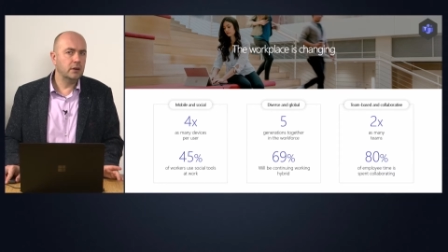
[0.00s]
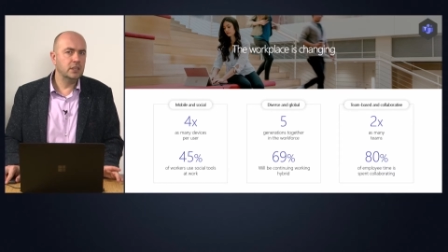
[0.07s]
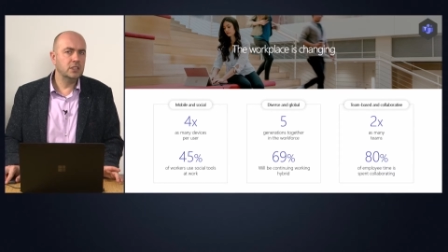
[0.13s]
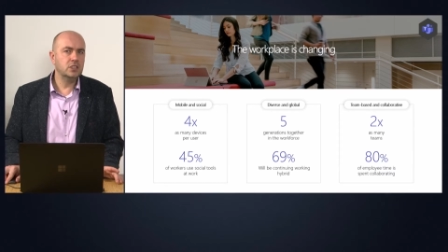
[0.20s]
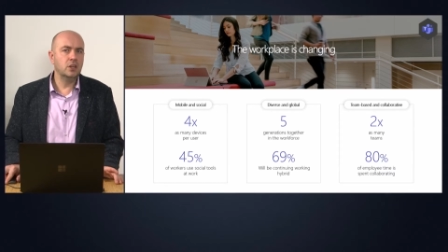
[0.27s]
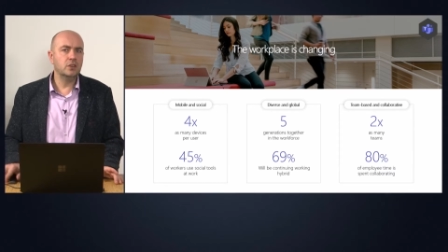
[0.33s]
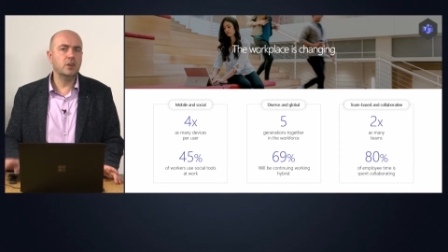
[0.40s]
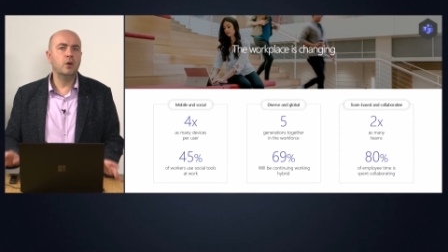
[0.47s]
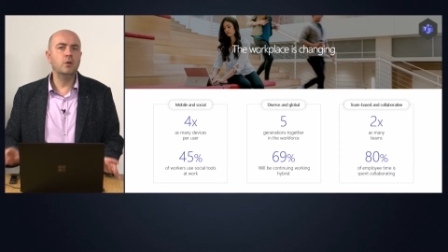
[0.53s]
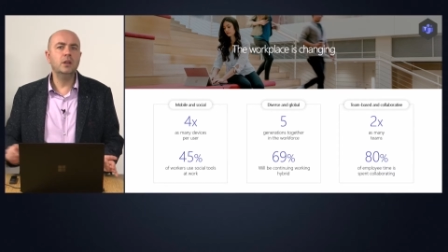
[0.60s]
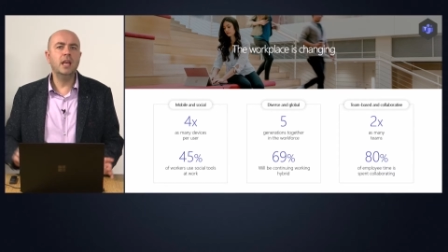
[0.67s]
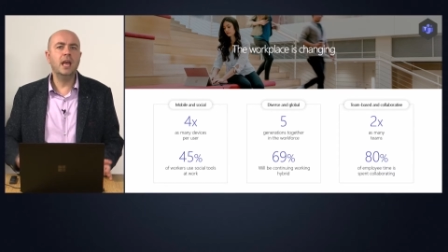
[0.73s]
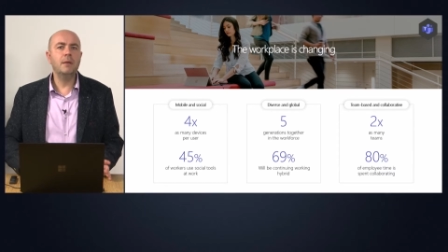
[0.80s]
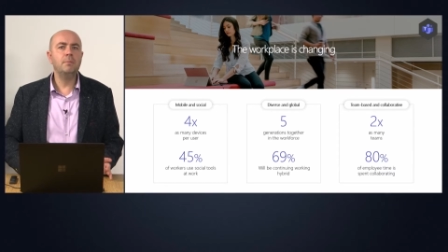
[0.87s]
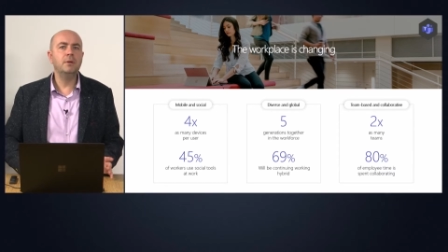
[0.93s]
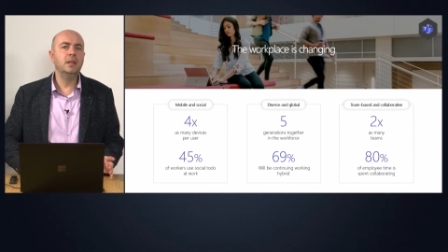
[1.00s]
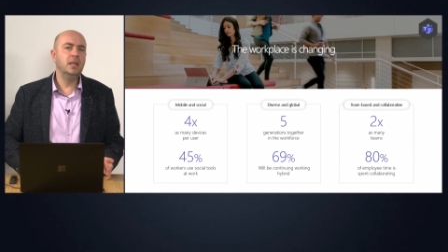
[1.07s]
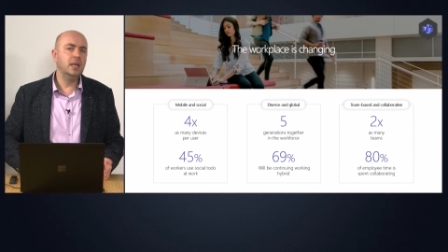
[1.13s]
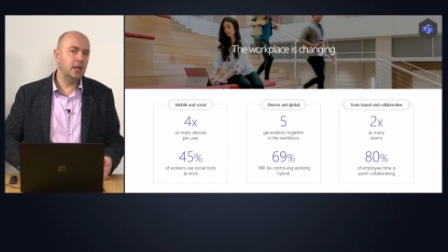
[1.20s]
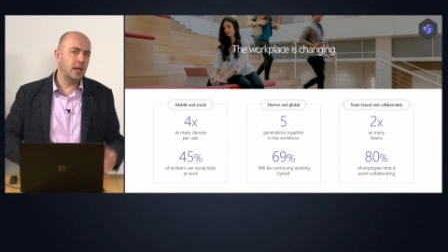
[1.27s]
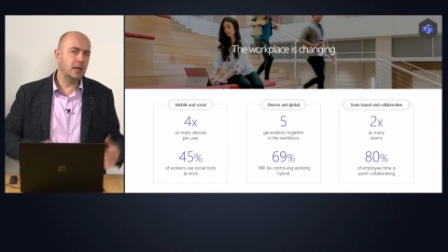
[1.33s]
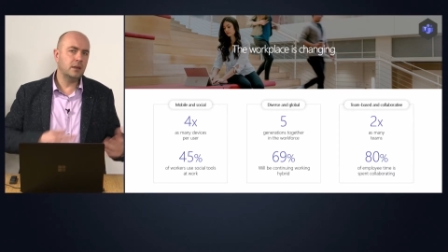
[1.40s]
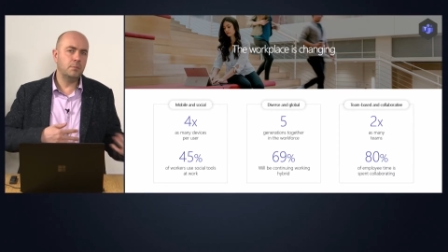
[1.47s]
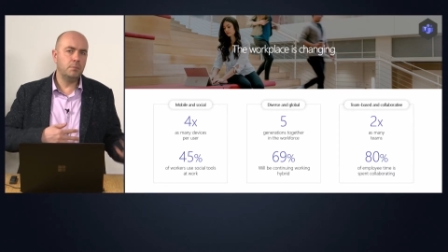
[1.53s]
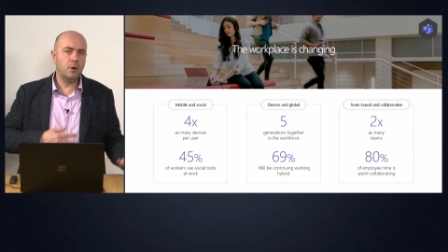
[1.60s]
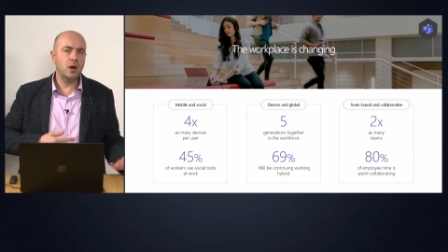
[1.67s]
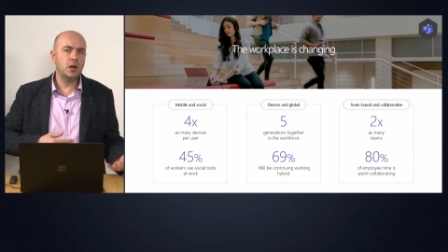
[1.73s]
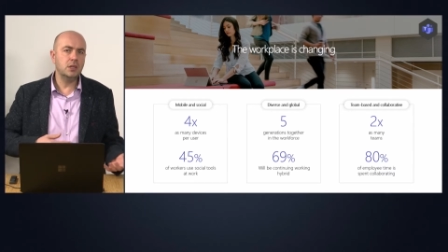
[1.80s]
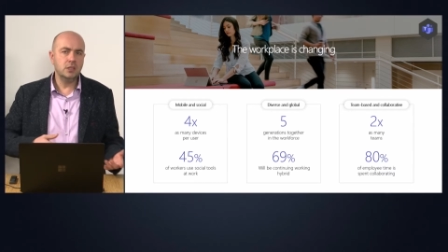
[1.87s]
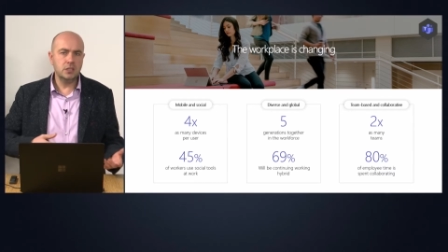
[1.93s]
It's not only happening at our
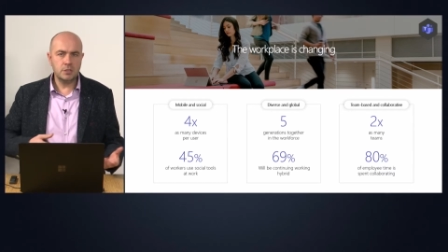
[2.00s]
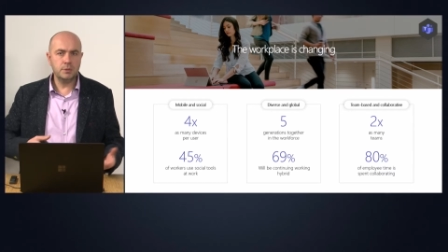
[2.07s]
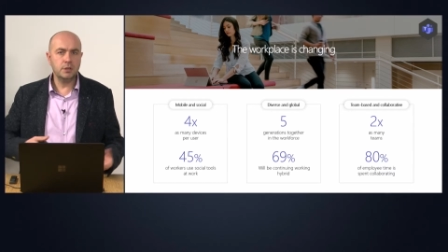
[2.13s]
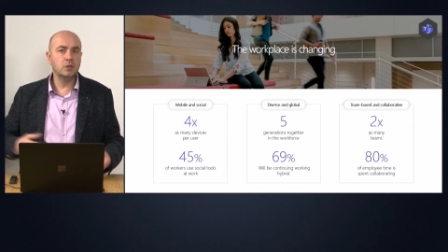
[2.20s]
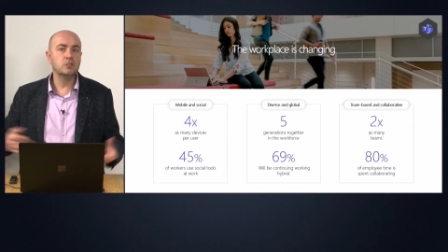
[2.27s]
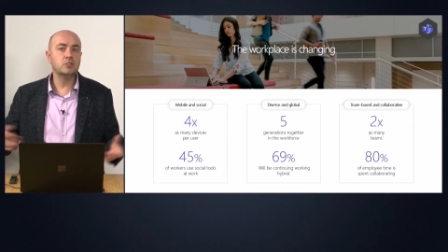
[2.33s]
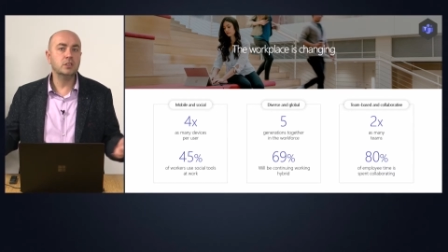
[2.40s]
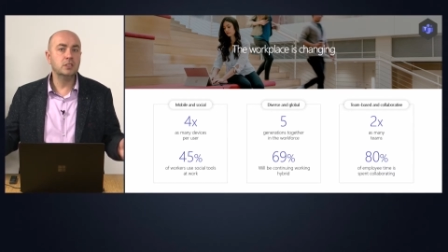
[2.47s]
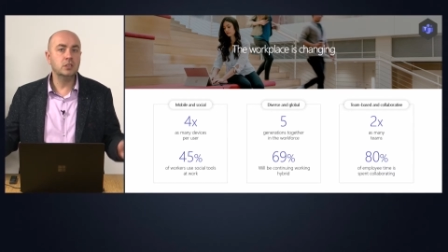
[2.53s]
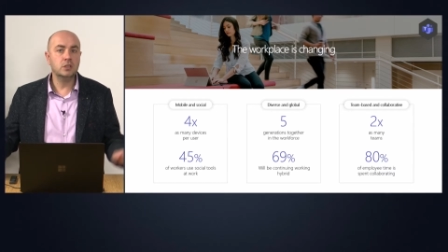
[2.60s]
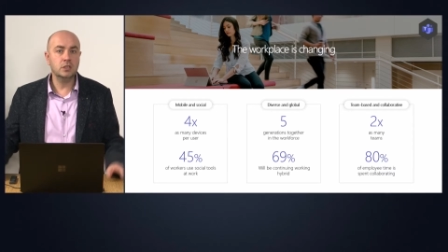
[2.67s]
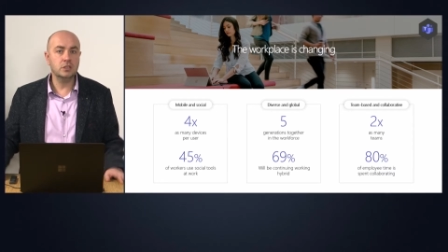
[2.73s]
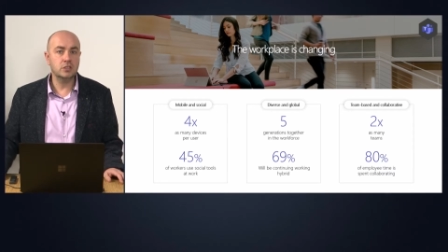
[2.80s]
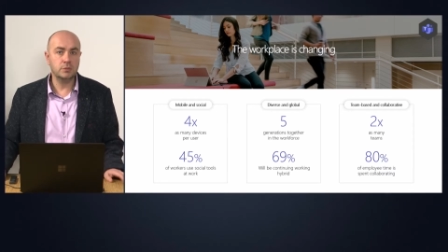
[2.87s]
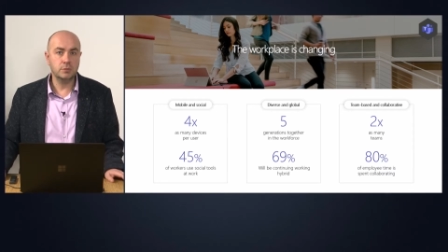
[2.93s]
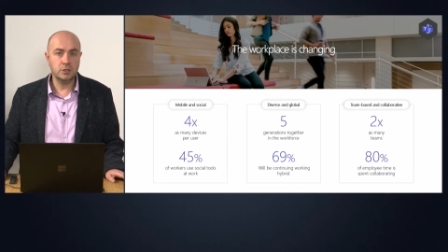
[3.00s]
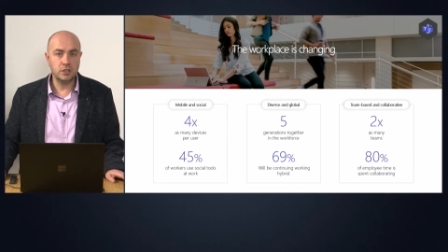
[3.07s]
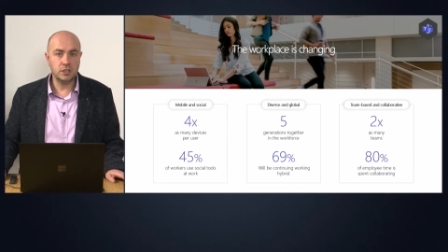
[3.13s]
partners, but also at your customers.